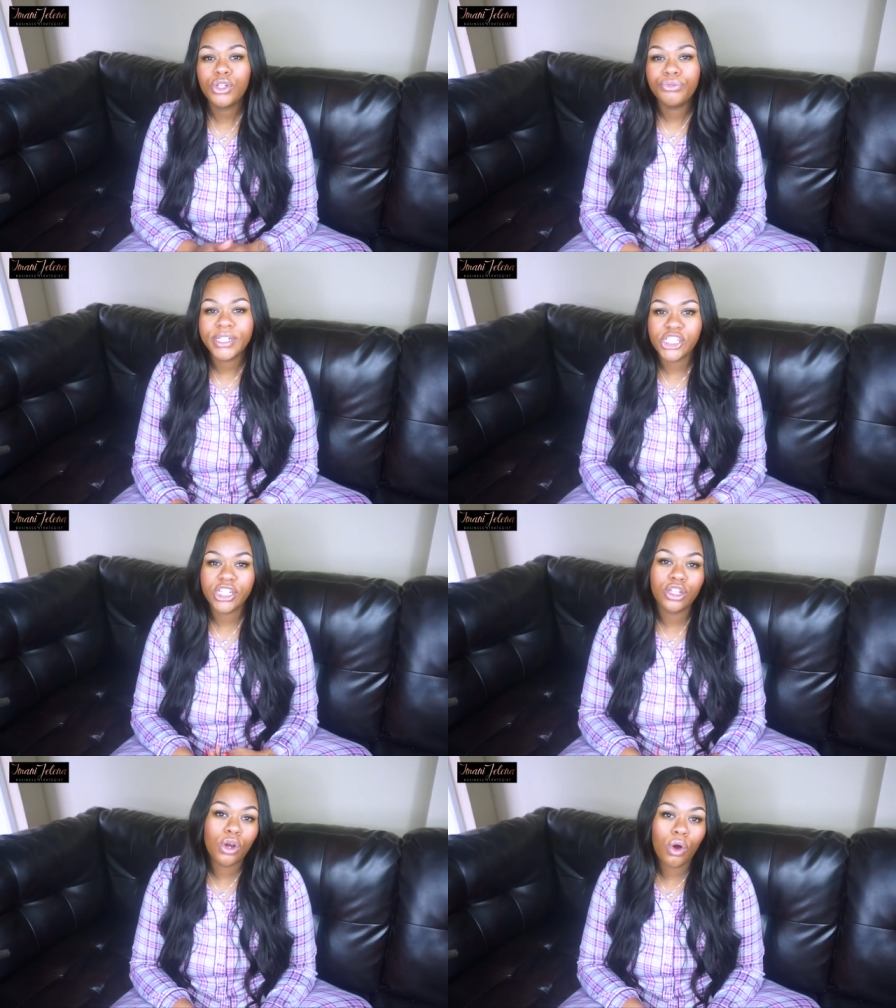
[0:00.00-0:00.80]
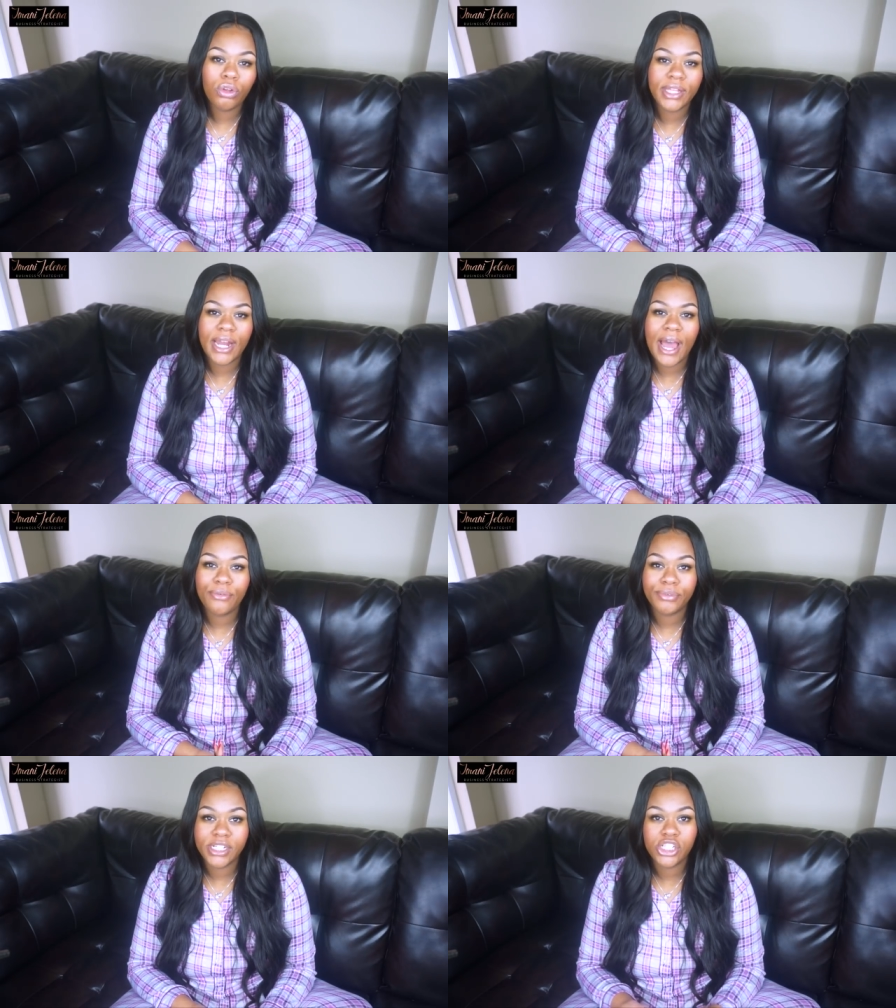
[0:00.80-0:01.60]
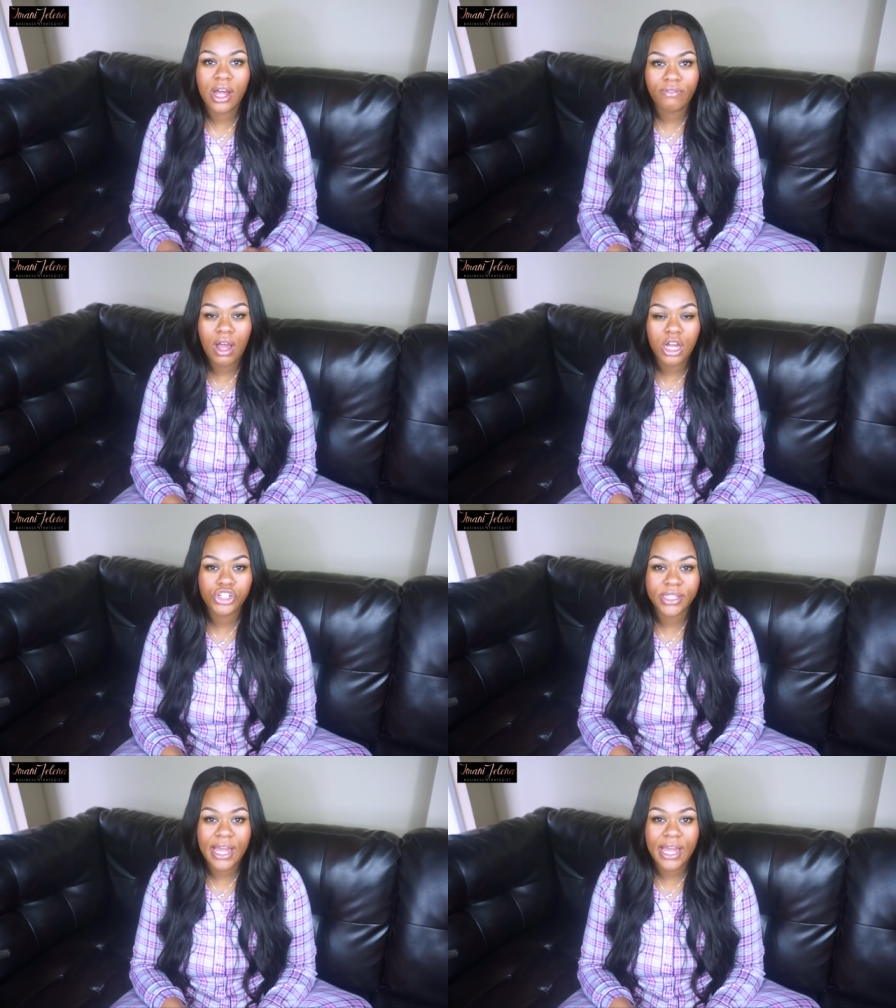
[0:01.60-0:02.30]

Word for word: reaching the goal that I reached of $100,000.